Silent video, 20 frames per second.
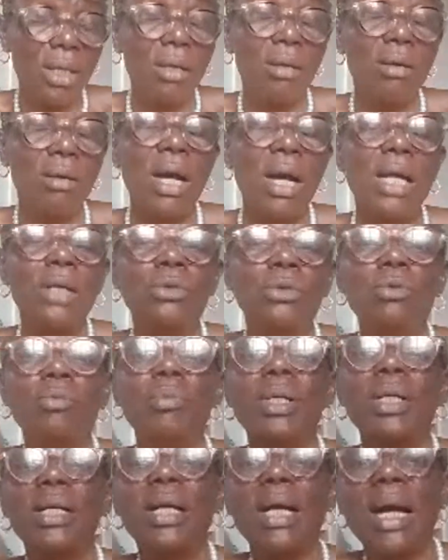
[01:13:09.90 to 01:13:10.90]
and do
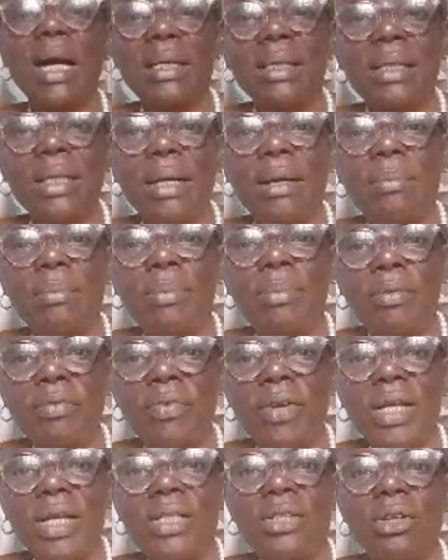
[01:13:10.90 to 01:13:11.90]
milk and
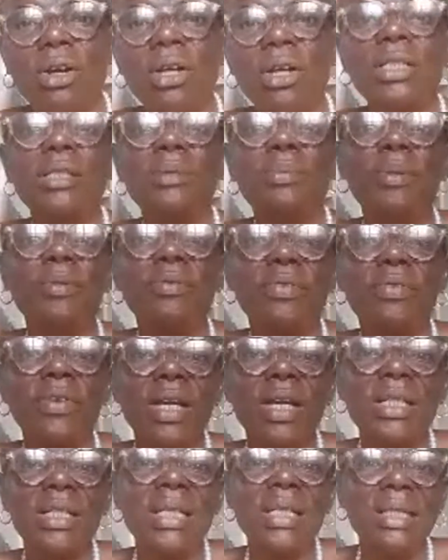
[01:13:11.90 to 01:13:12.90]
beverage, all this
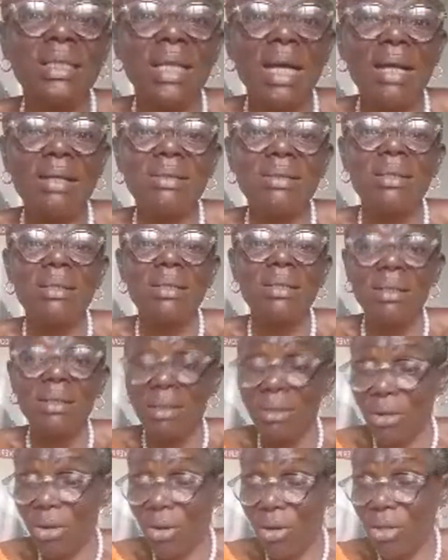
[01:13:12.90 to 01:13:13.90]
beverage that has
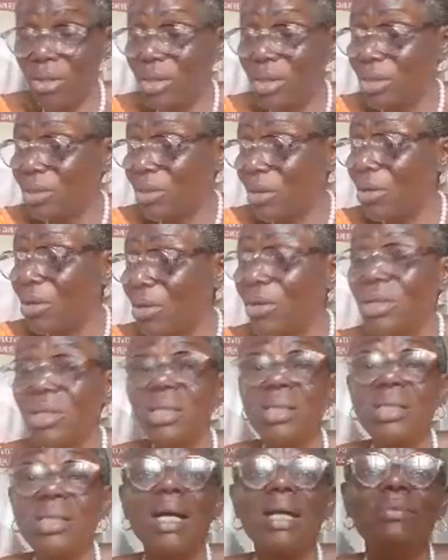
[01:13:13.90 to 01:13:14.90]
all the
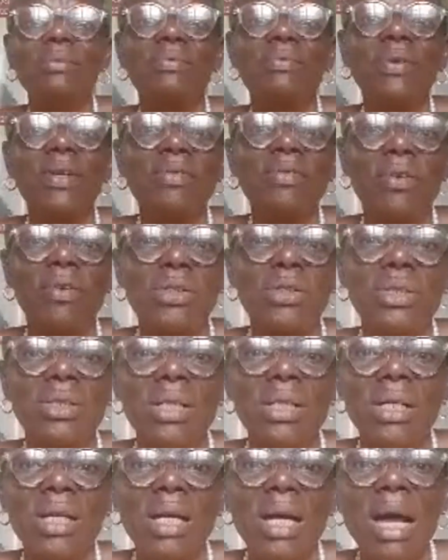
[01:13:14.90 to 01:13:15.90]
colorings and
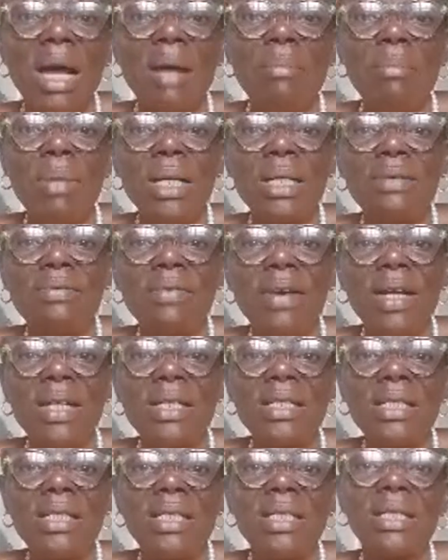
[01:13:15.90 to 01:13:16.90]
flavors, and make it very
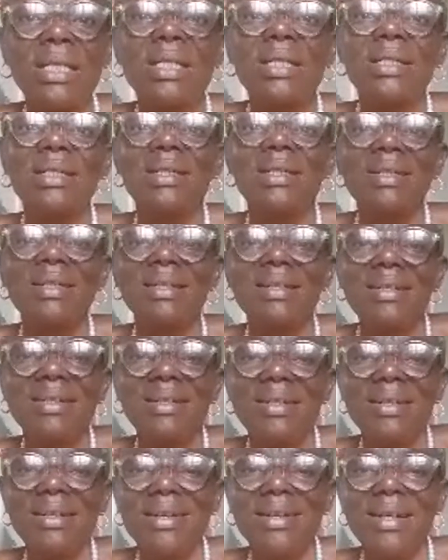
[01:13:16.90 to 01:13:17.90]
thick
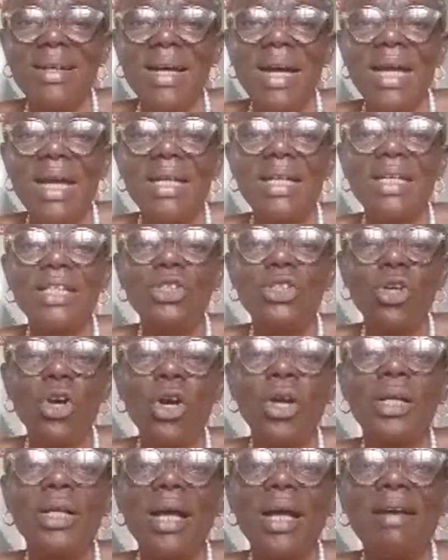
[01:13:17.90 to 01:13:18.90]
and
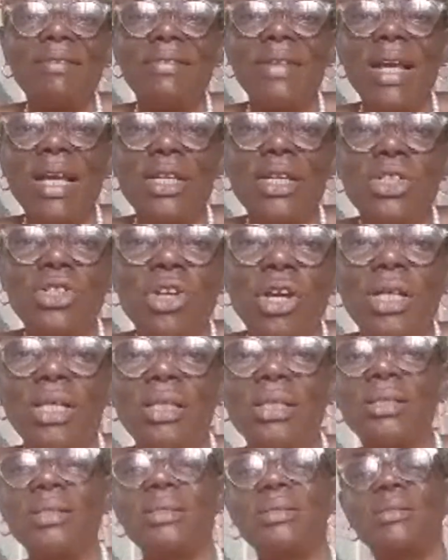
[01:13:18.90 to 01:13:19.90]
enjoy. After
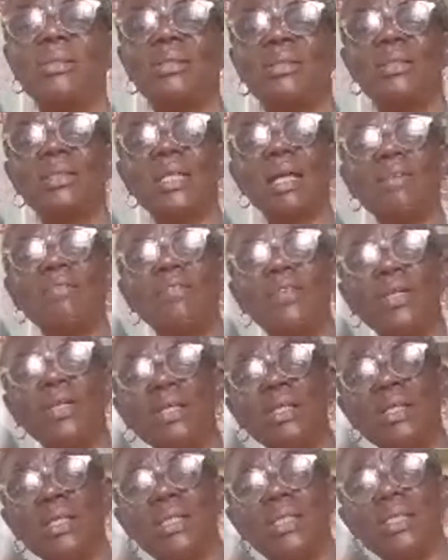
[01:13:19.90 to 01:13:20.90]
enjoying, you start
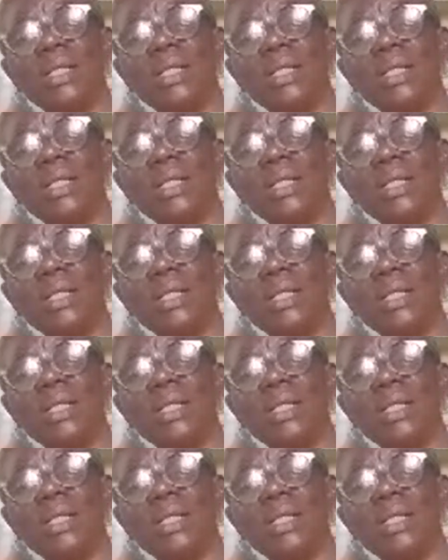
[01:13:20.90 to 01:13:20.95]
feeling the thing